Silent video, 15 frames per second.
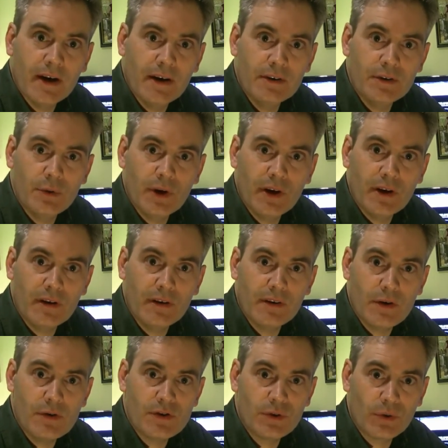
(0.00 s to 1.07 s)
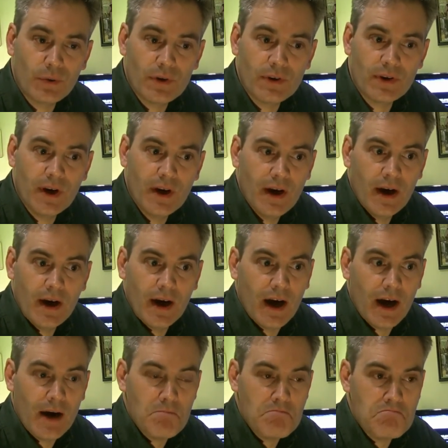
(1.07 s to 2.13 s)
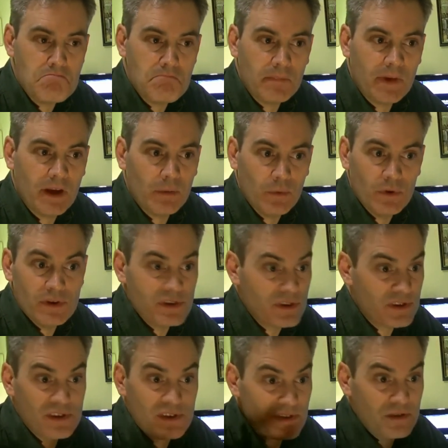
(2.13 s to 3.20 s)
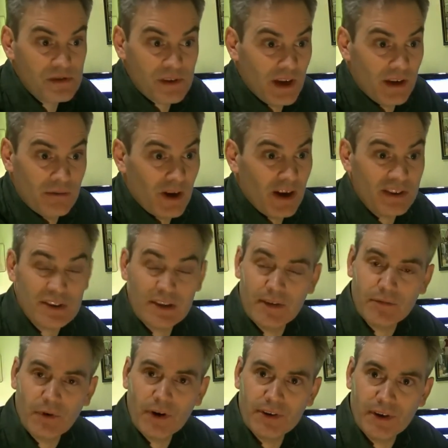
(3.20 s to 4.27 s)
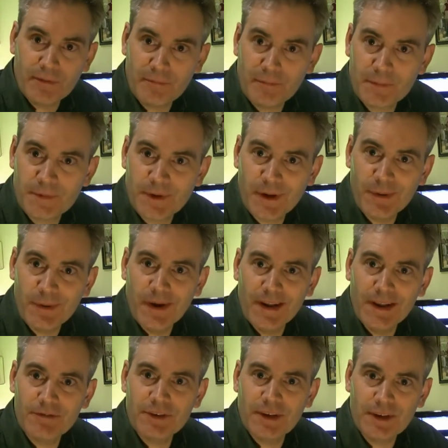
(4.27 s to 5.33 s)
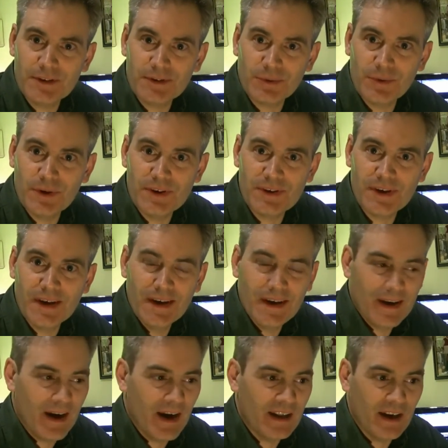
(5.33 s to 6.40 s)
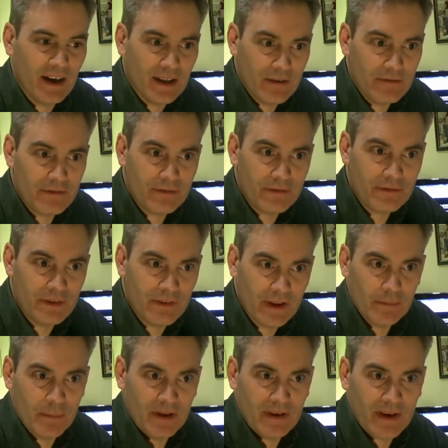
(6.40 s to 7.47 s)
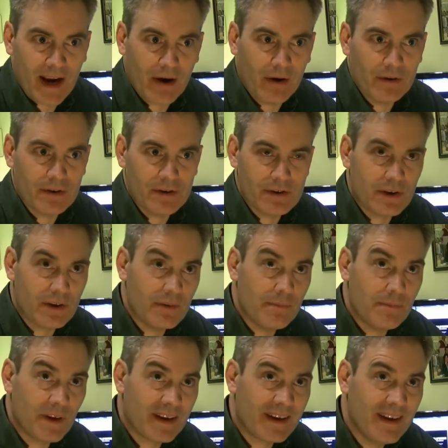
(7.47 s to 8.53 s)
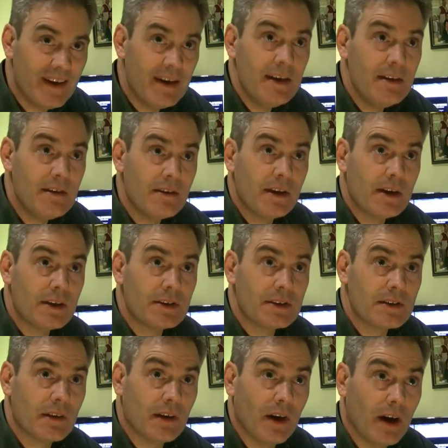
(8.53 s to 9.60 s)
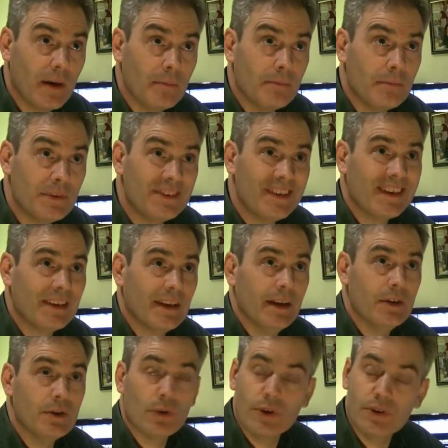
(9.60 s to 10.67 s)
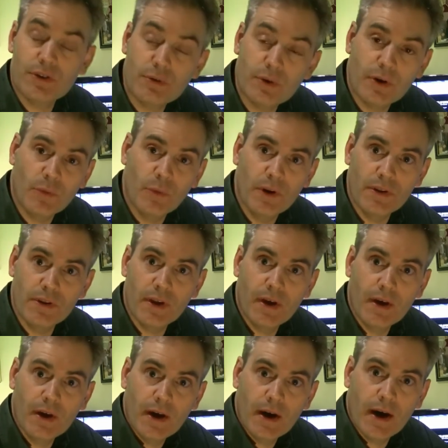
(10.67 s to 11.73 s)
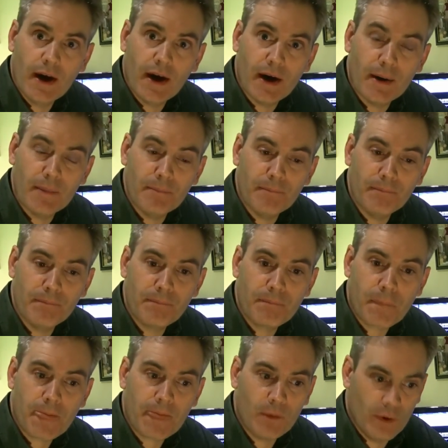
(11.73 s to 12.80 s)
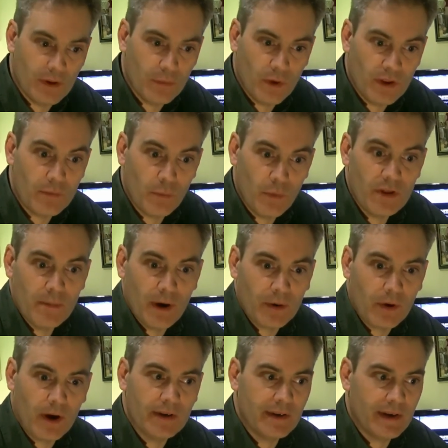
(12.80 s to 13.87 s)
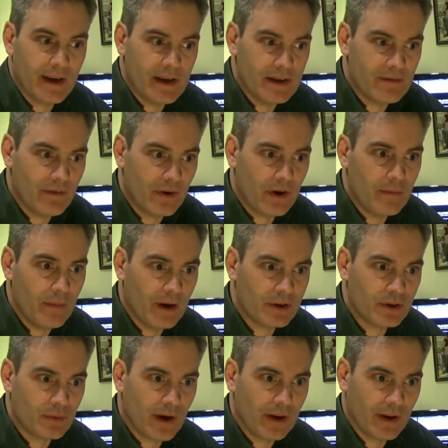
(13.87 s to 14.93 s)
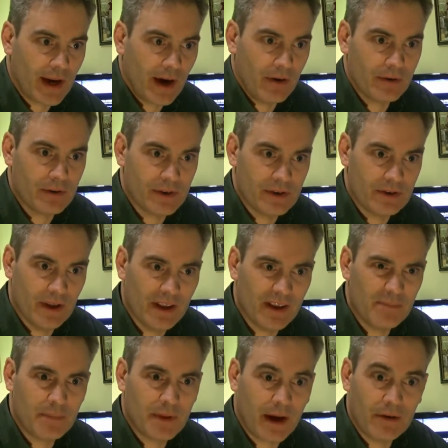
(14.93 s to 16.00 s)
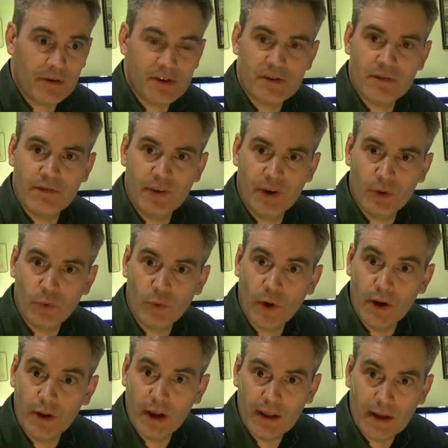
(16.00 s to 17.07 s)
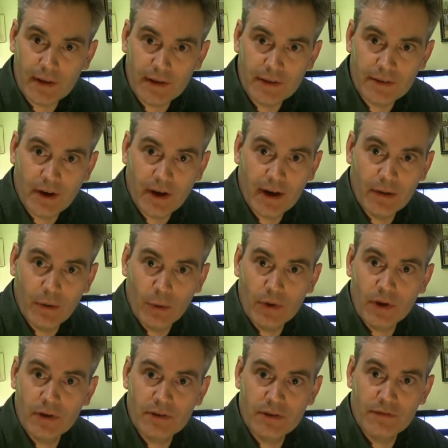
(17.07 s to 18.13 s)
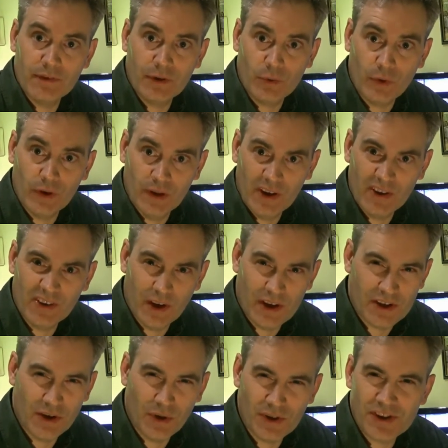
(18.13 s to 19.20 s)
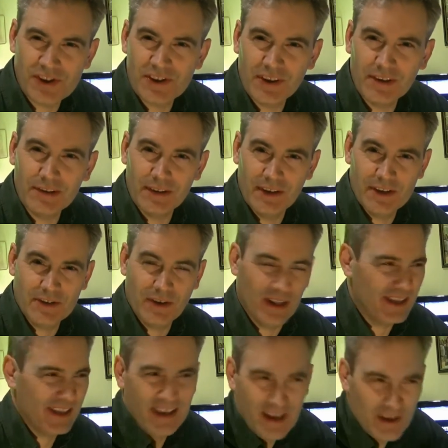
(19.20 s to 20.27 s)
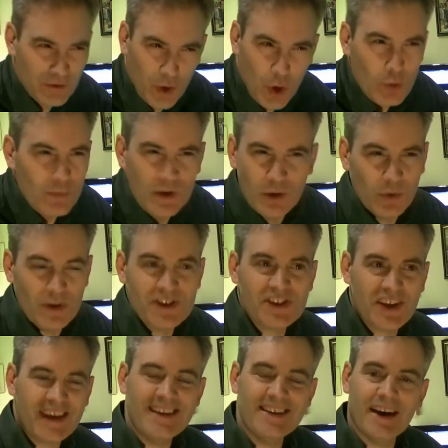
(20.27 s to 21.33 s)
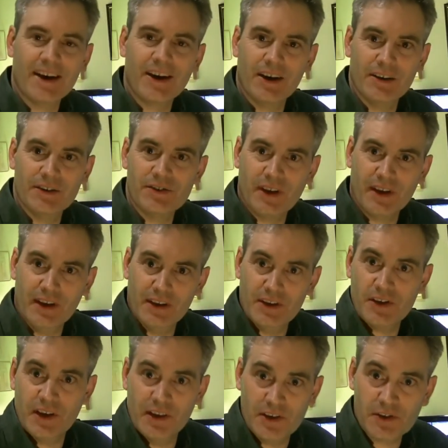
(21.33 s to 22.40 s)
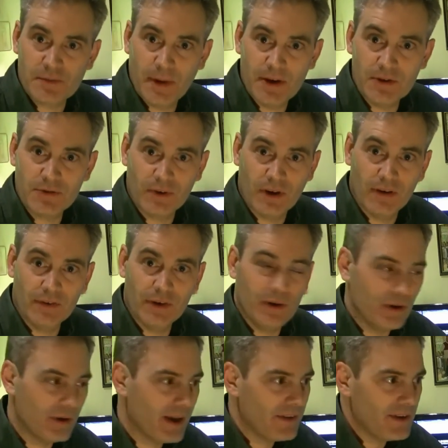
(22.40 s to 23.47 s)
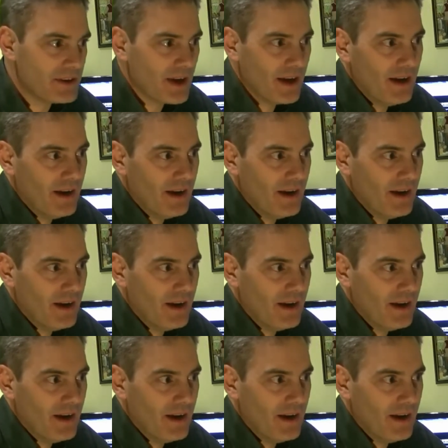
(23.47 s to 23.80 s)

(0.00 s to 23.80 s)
doing those stories. It was, I just love writing, so I love telling stories, and I love developing the characters. So the key things that I particularly enjoy doing with my writing is very much around the characterization. I like the characters to feel real. I like the dialogue to feel real. That it's not stilted. It's not like nobody would say that kind of thing in a spacecraft. You get these